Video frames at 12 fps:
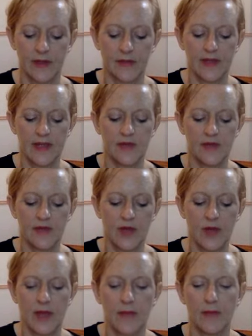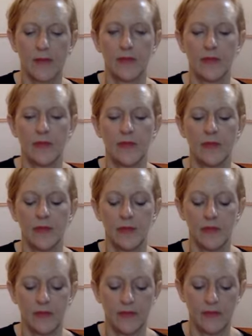Take your time
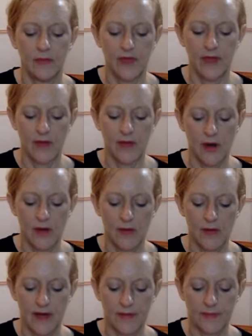without hurry.